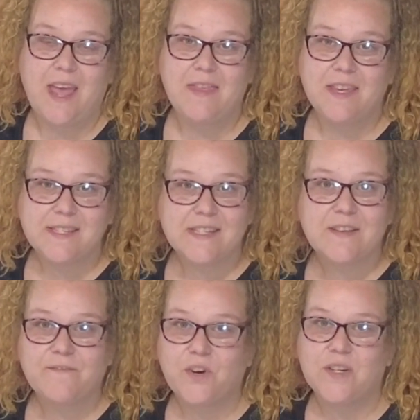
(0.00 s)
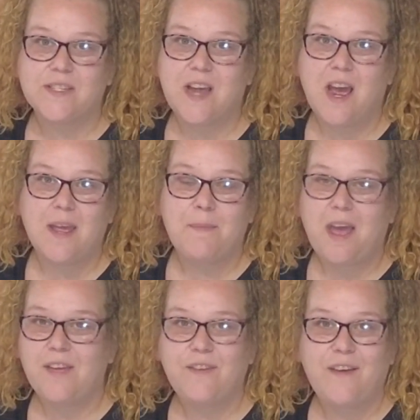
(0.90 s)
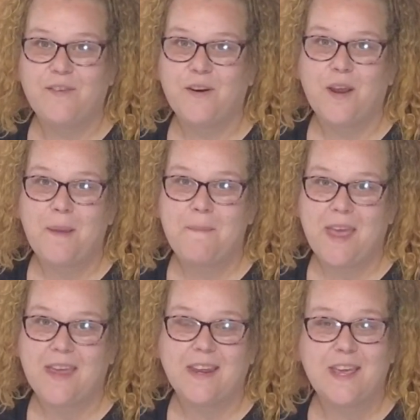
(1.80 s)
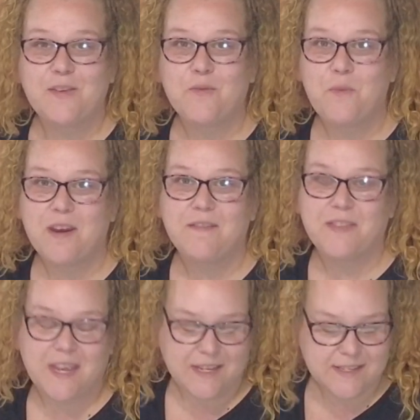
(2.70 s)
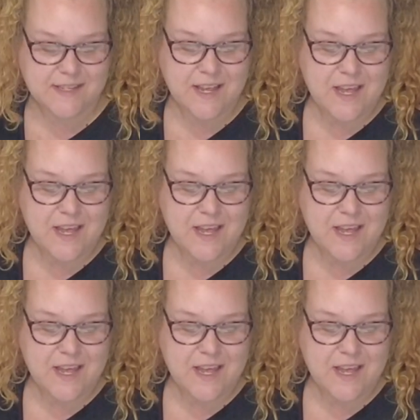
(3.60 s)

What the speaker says: And this is the first time I've ever made either one of these.